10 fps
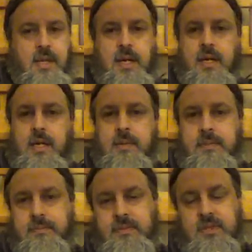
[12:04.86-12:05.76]

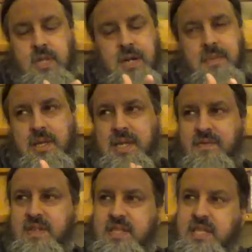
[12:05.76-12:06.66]
Um, so I'm going to
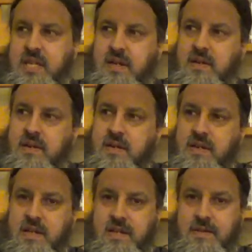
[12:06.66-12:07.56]
leave this here.
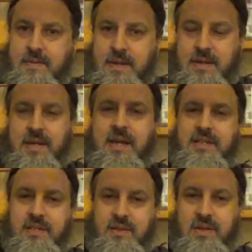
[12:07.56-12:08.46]
Uh,
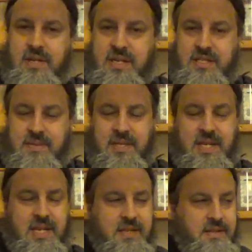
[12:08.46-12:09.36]
I do need to get something
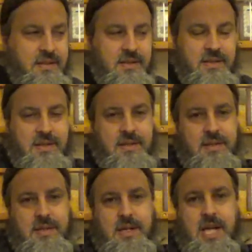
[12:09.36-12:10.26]
to eat.
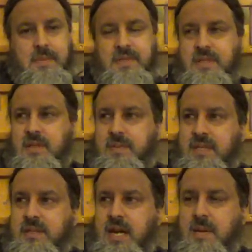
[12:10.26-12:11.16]
I'm still a
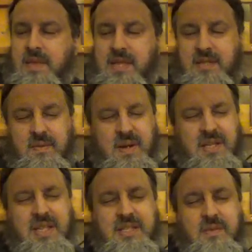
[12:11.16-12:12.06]
bit tired, but that's the way.
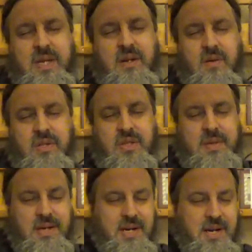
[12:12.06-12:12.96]
That's the way it always.
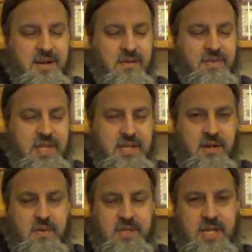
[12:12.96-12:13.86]
You know, I, I don't think
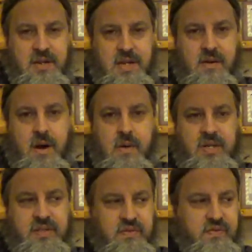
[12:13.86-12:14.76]
you always
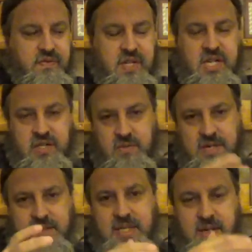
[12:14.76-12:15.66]
always finish
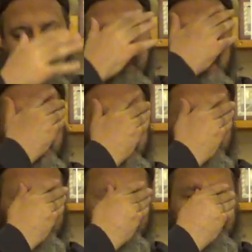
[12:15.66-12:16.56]
resting. You don't
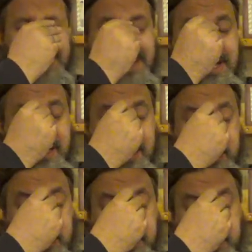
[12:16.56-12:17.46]
sort of
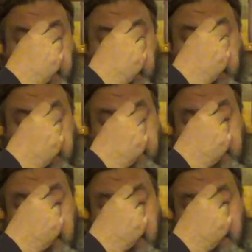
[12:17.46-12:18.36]
catch up with your sleep
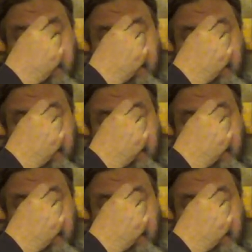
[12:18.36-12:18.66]
at all.